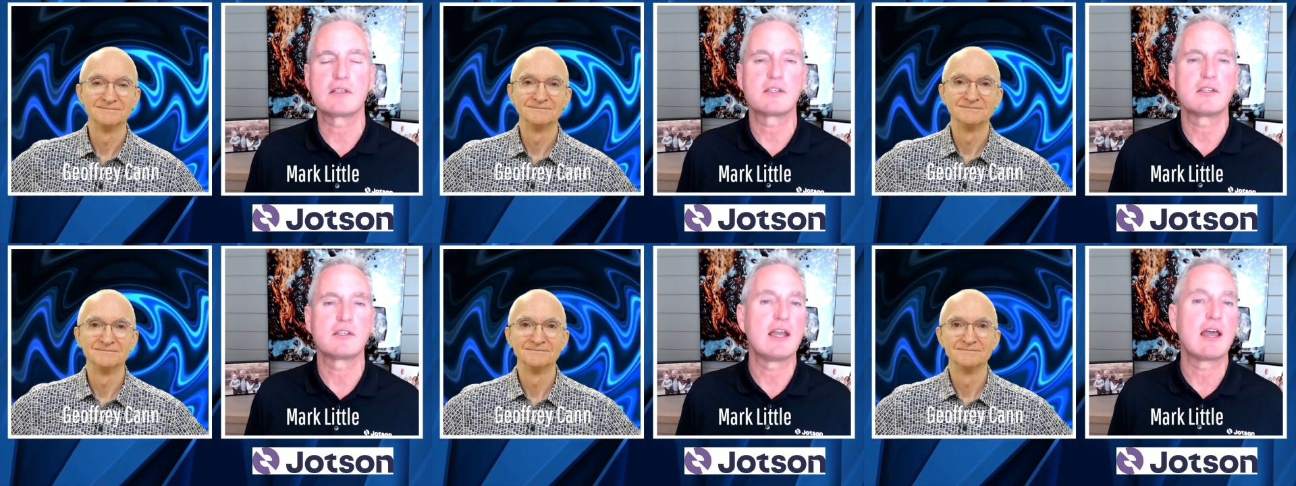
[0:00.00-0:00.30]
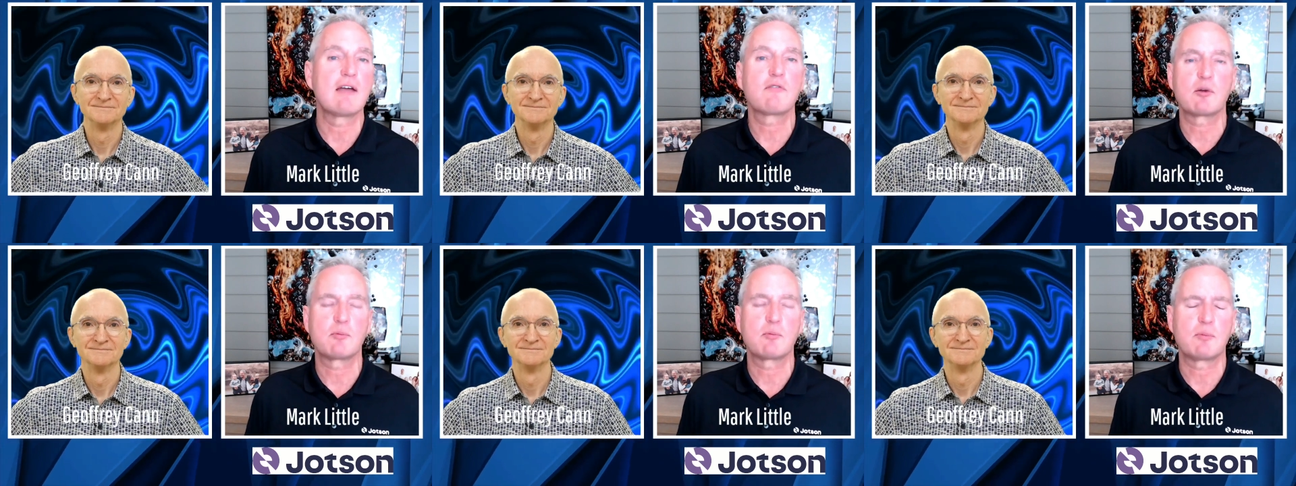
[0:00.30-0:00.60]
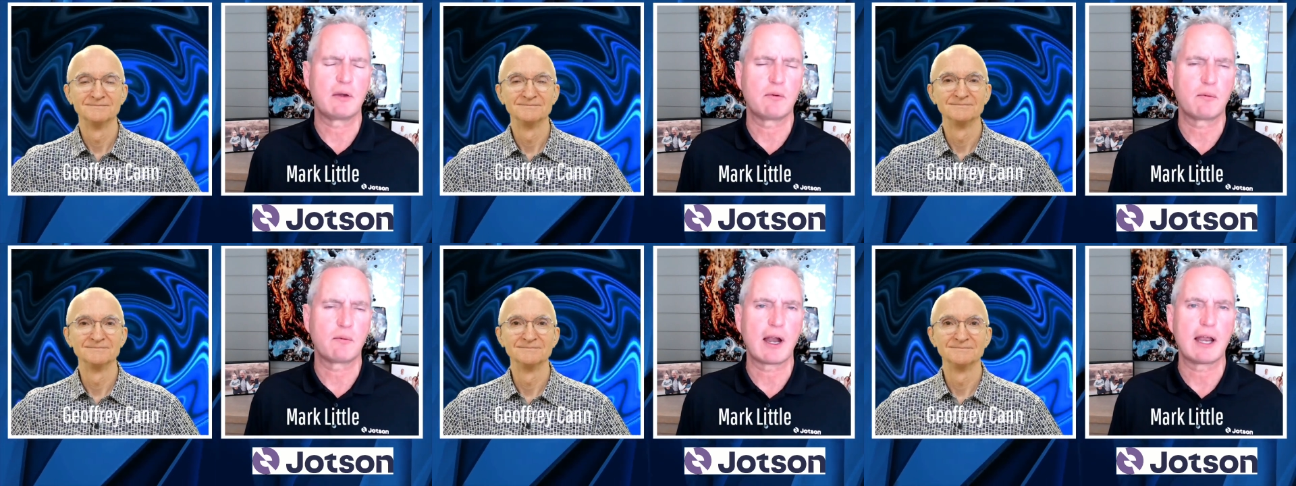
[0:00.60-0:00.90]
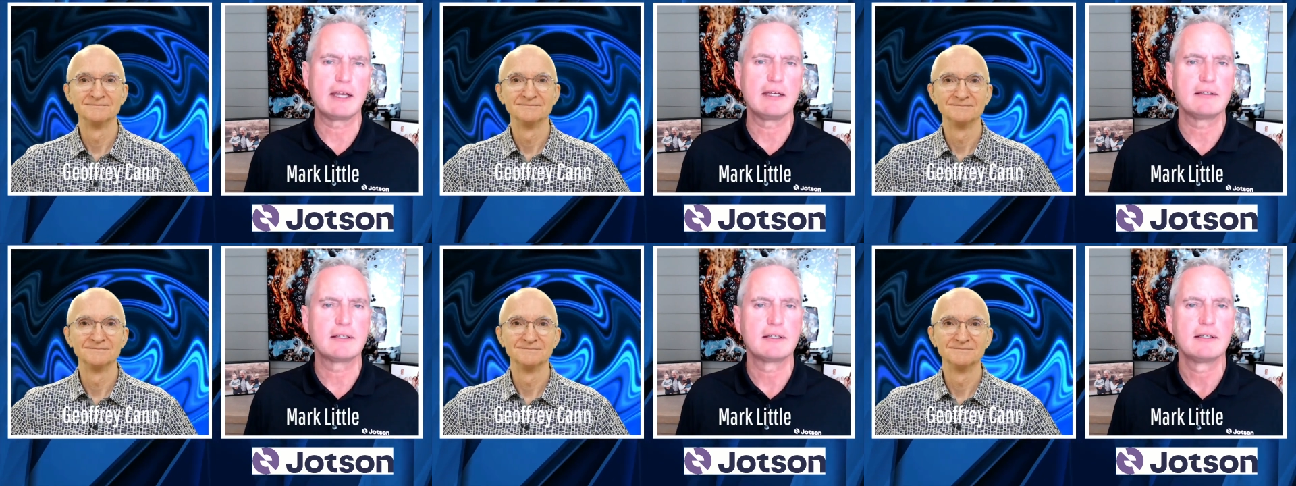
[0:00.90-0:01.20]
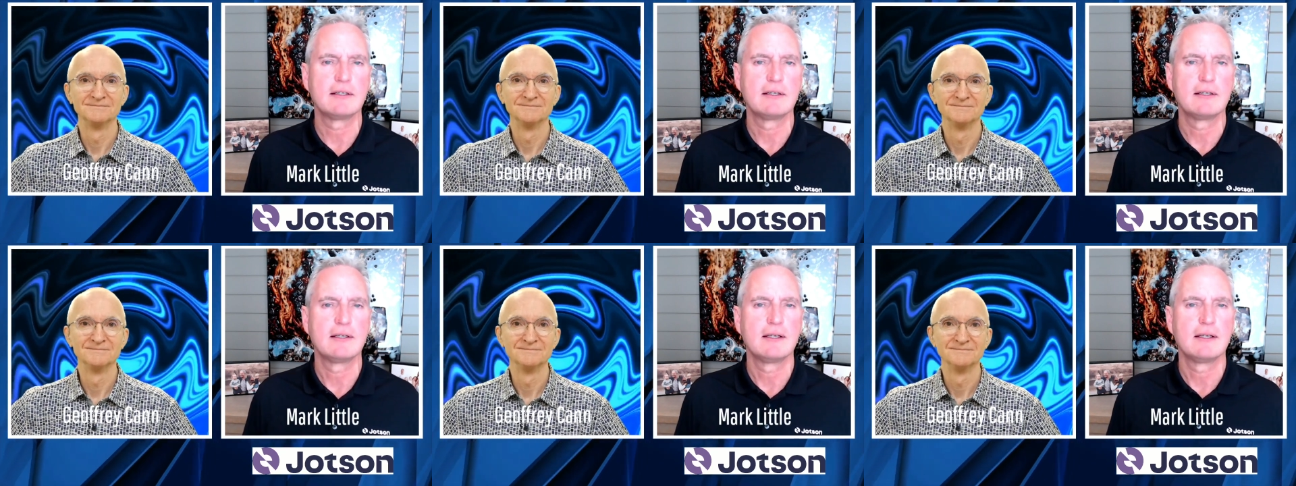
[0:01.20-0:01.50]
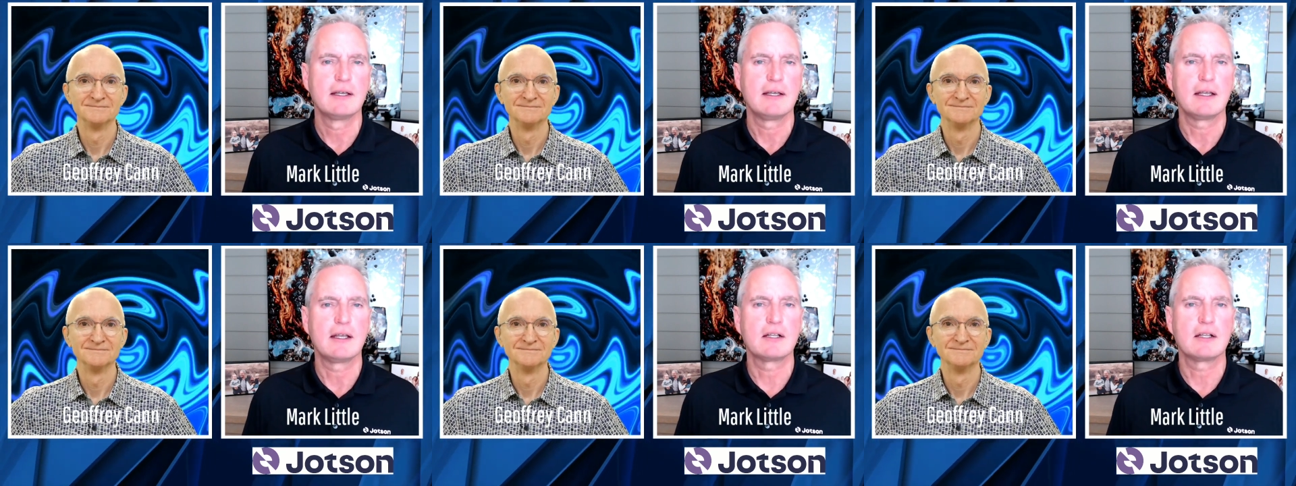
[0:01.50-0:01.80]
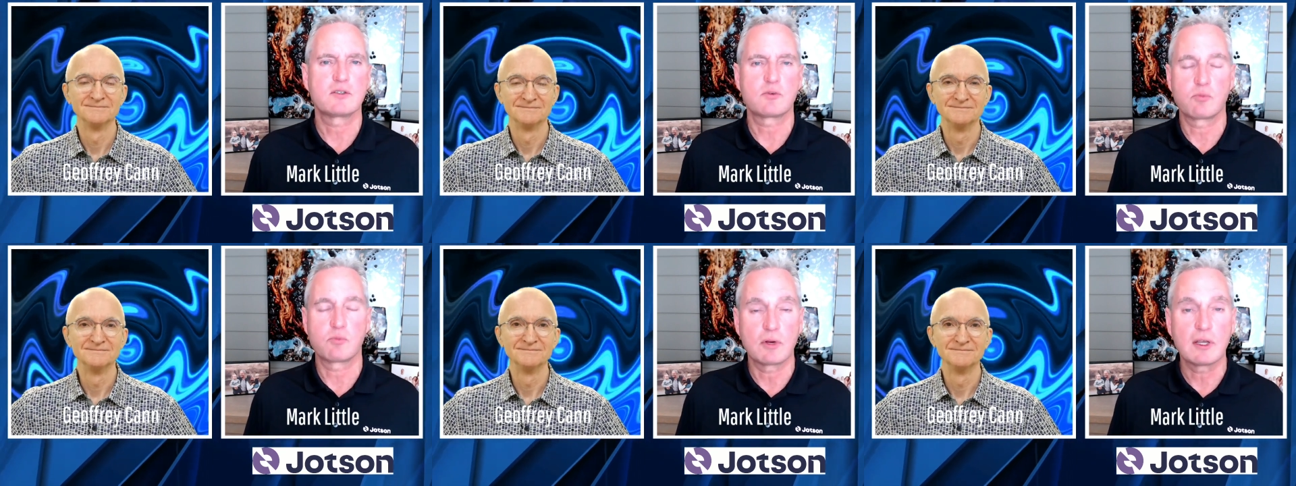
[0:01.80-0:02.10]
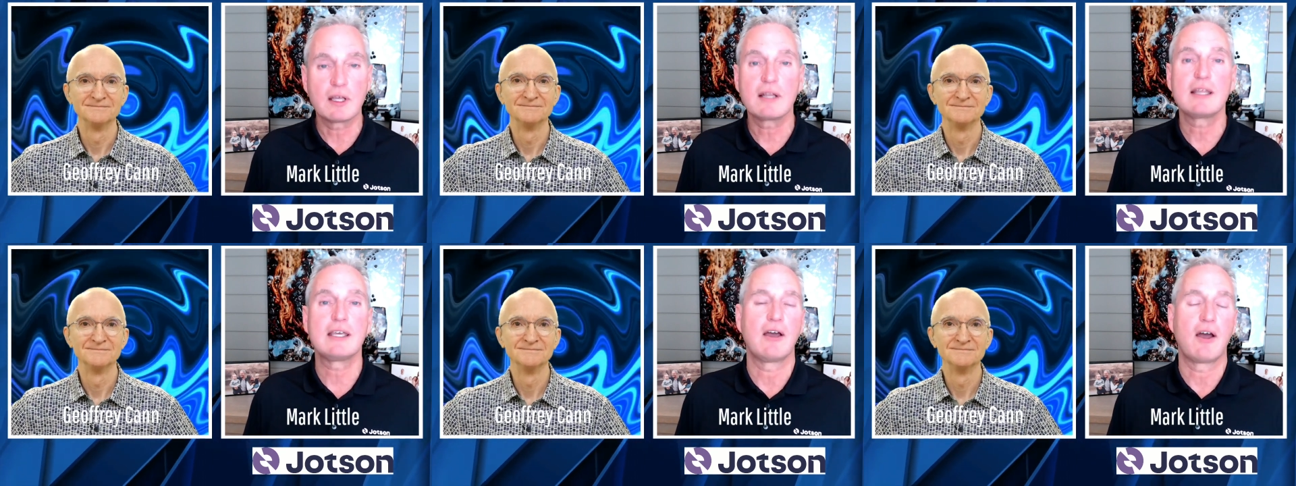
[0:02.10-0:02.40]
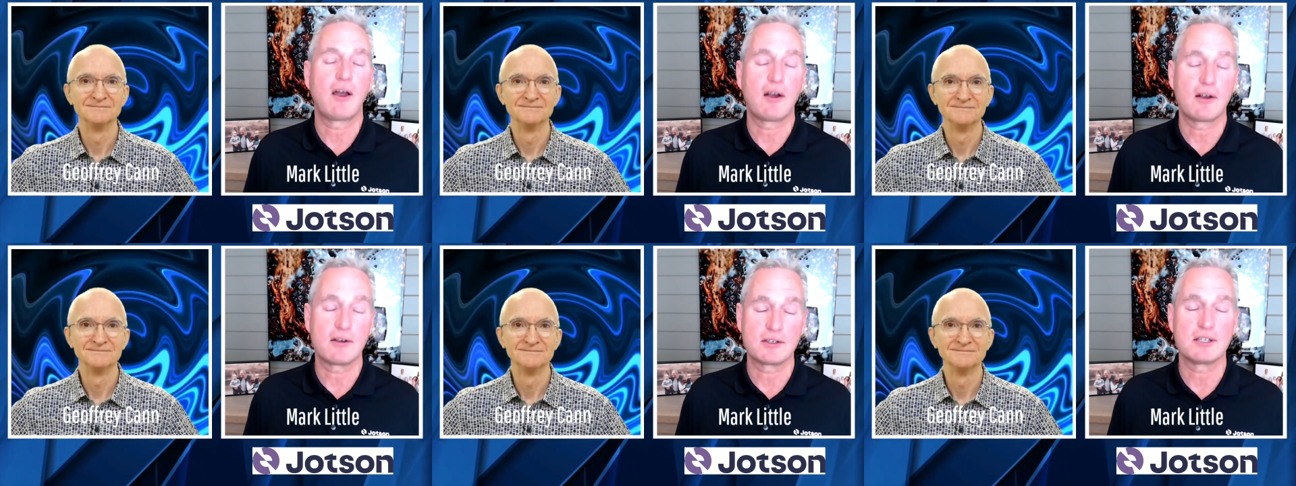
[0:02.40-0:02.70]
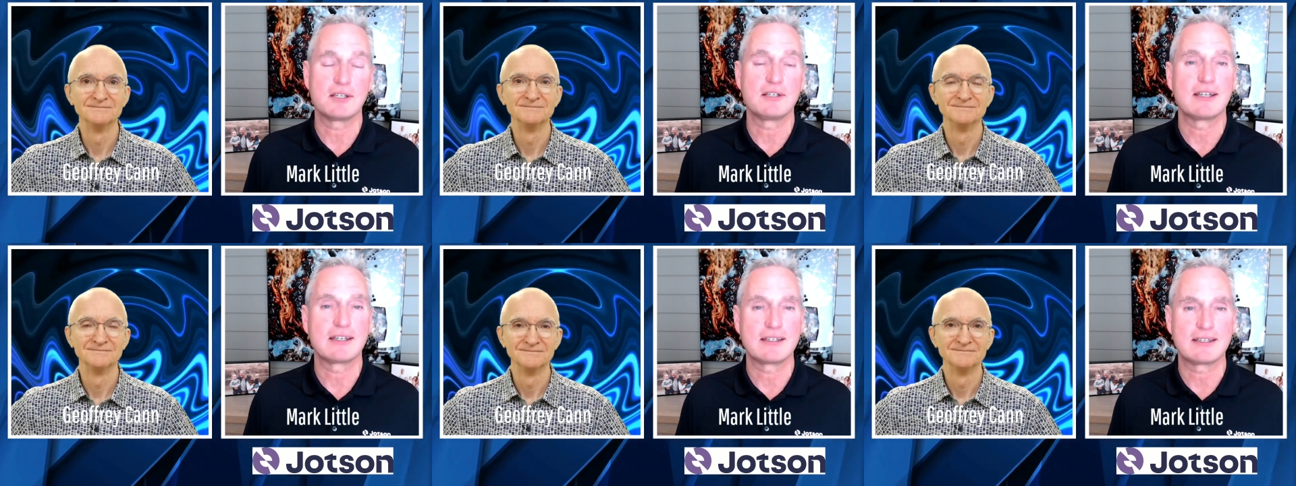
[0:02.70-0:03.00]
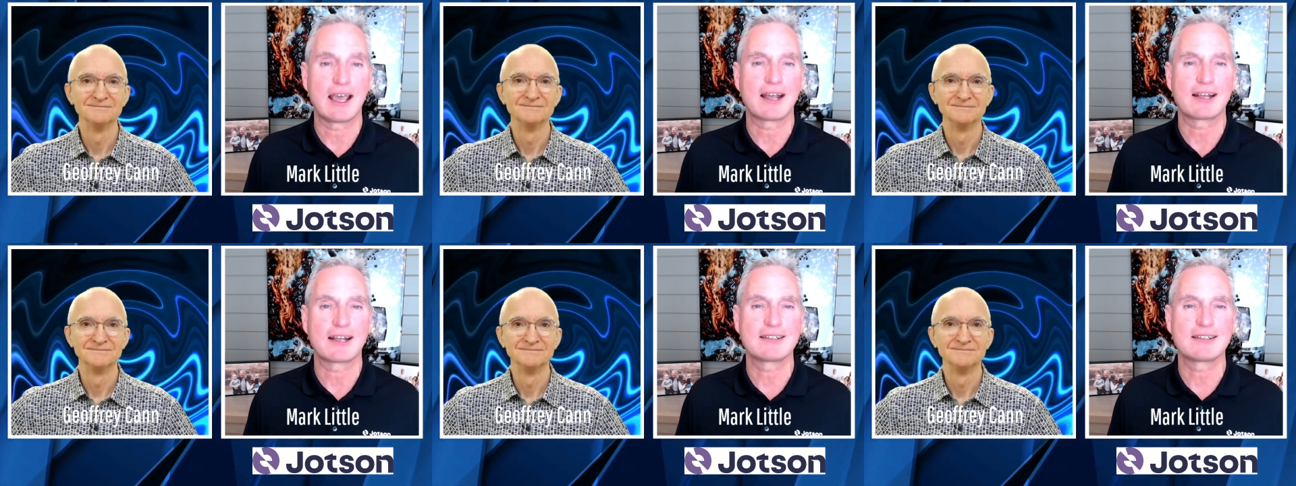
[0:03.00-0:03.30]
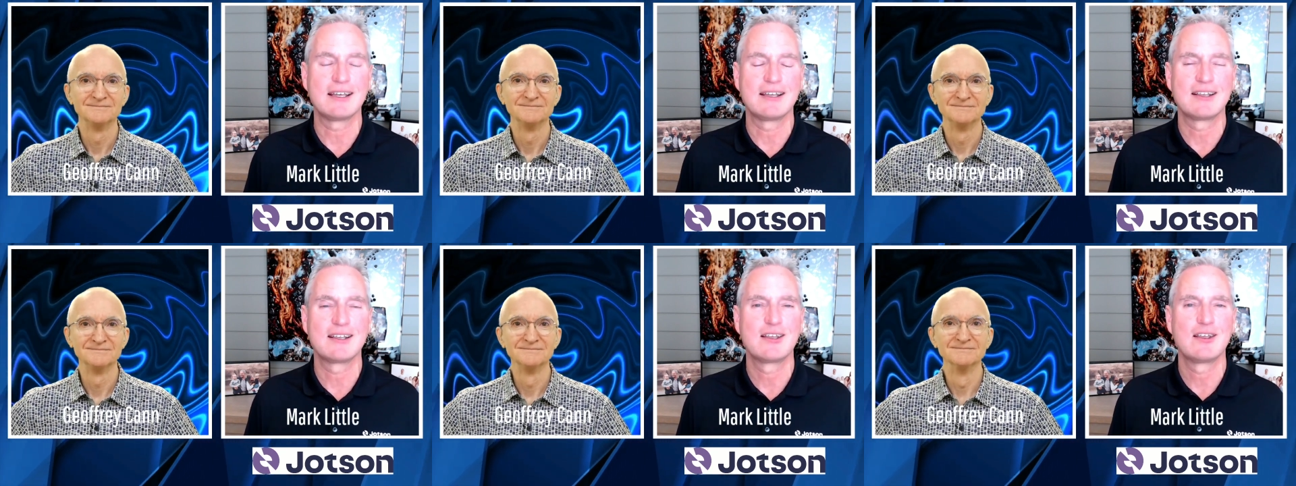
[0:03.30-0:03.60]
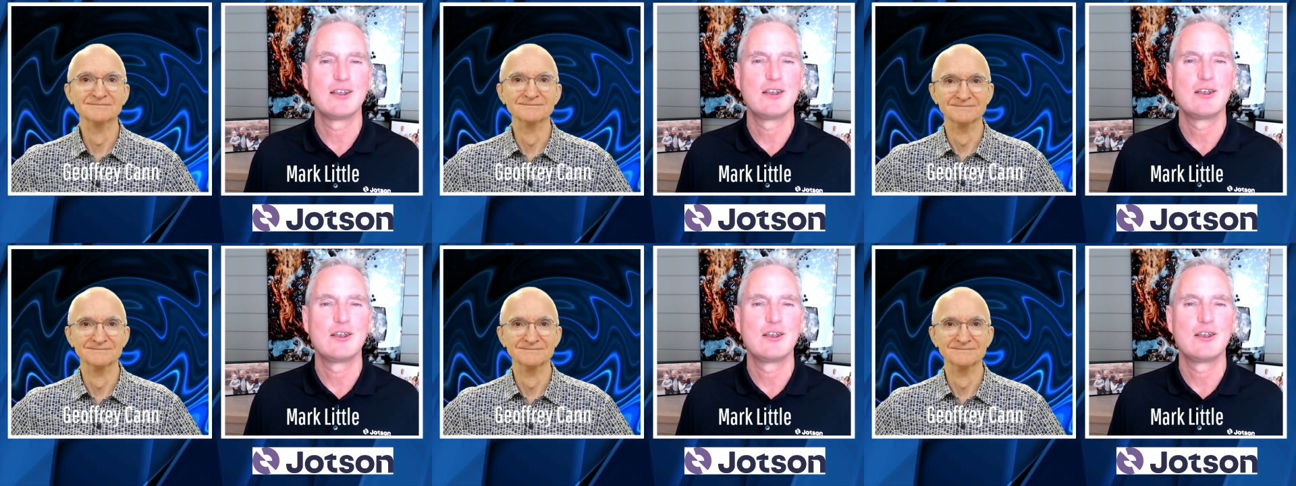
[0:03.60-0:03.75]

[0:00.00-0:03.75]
Speaker 1: it's never been right, it's really hard to detect